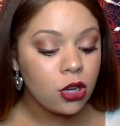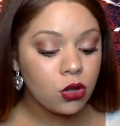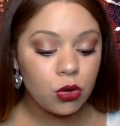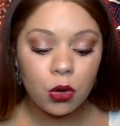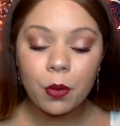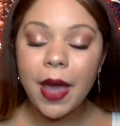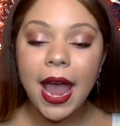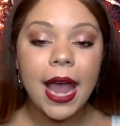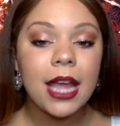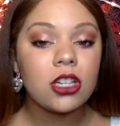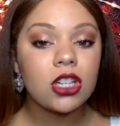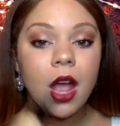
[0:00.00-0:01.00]
True
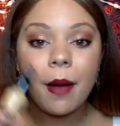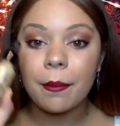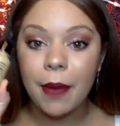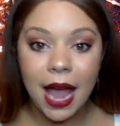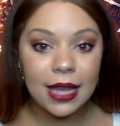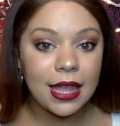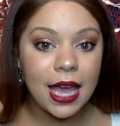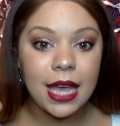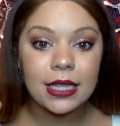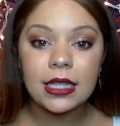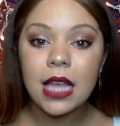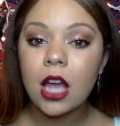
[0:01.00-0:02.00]
Beige, buy
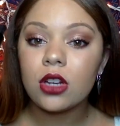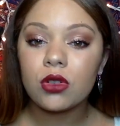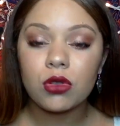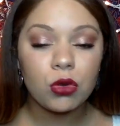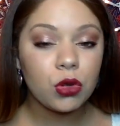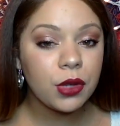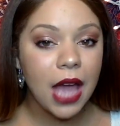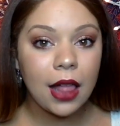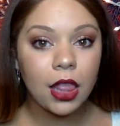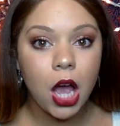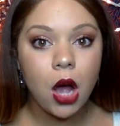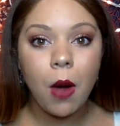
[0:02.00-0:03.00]
this. True
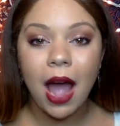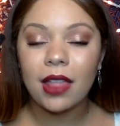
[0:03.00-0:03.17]
Yellow.